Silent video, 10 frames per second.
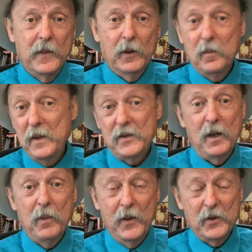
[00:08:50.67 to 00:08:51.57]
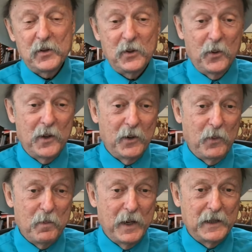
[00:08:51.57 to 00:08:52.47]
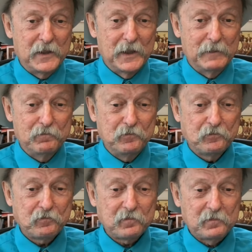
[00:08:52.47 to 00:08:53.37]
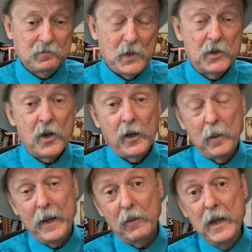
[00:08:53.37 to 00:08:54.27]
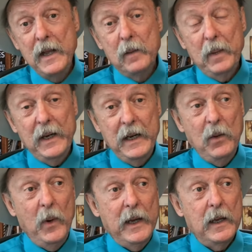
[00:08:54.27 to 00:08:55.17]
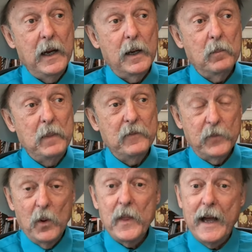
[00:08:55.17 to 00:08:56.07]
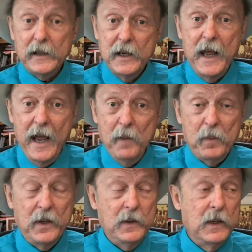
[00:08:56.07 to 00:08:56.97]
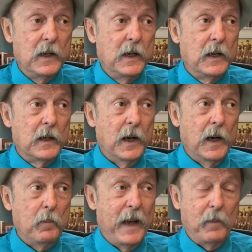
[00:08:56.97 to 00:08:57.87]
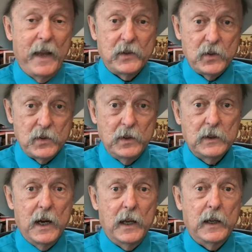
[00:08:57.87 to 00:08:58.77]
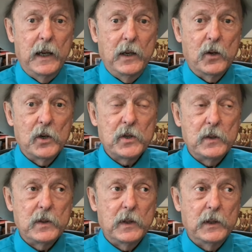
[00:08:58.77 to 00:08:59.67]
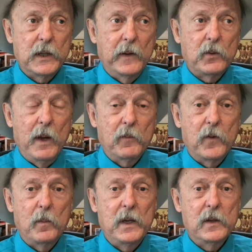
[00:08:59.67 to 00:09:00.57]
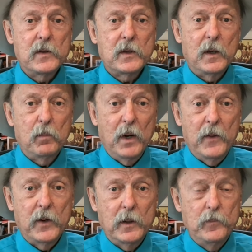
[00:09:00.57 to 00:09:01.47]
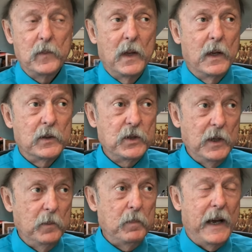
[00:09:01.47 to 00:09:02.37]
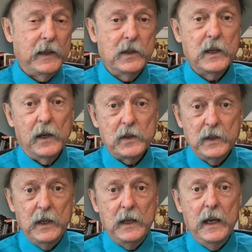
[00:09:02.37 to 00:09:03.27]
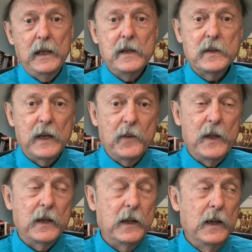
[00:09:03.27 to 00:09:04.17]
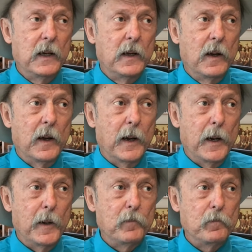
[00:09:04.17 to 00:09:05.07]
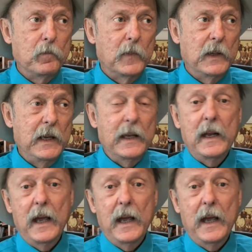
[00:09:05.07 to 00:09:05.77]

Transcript: there would be some other story that we might talk about. But anyway, before that could happen, Bat Masterson got an urgent telegram from his brother, Jim, back in Dodge City, and he said that he had